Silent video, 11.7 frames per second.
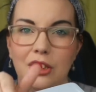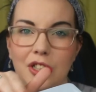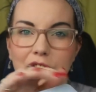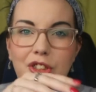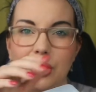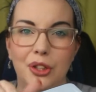
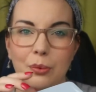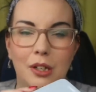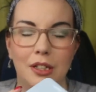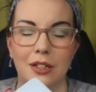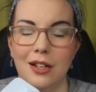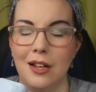a
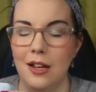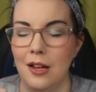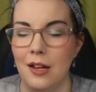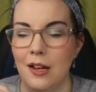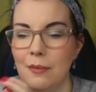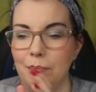2-1,
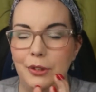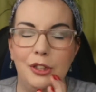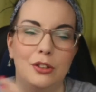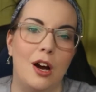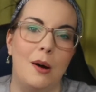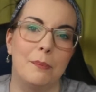but you
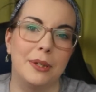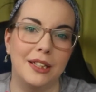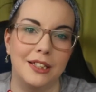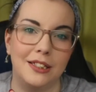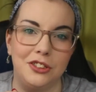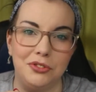can't beat
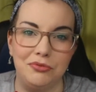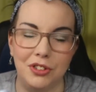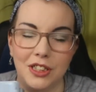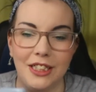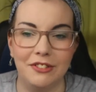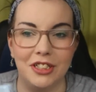this. You
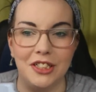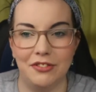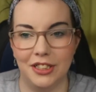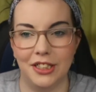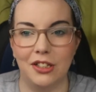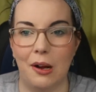
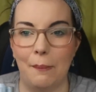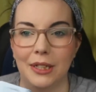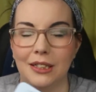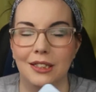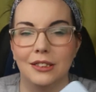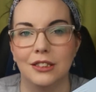really can't
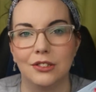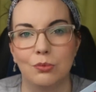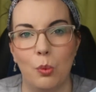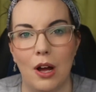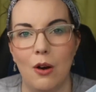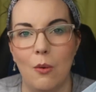beat this. It's
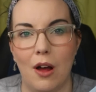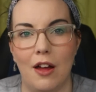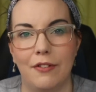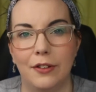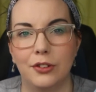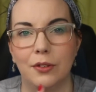well
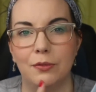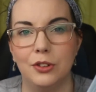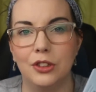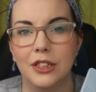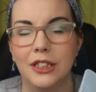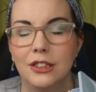worth it if you're
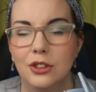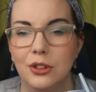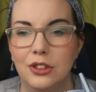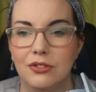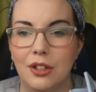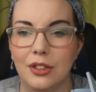looking at
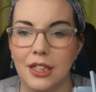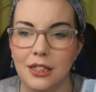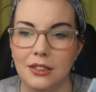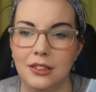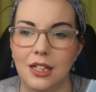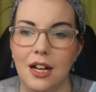doing your own
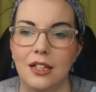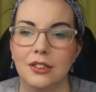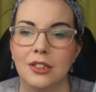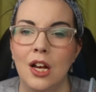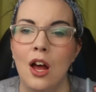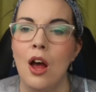
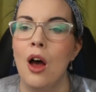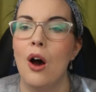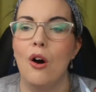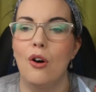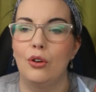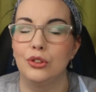inserts
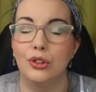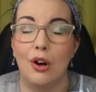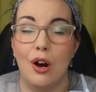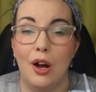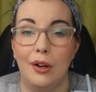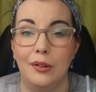or
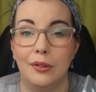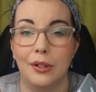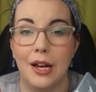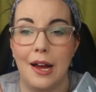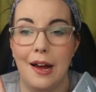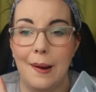your
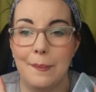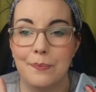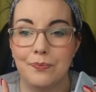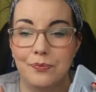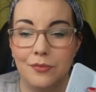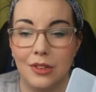own
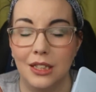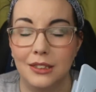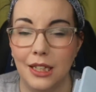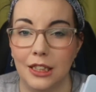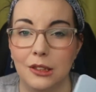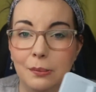
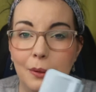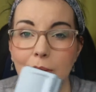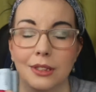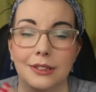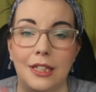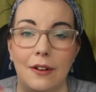
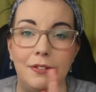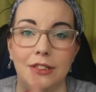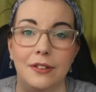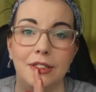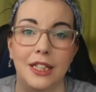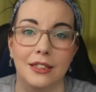dashboards.
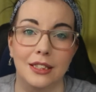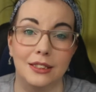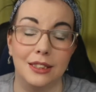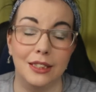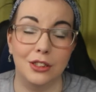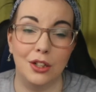Definitely get
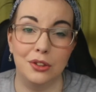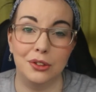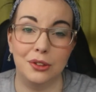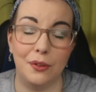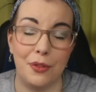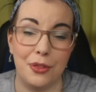this. It
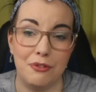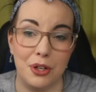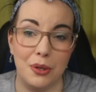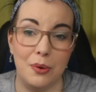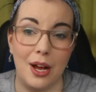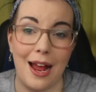goes
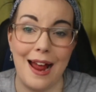through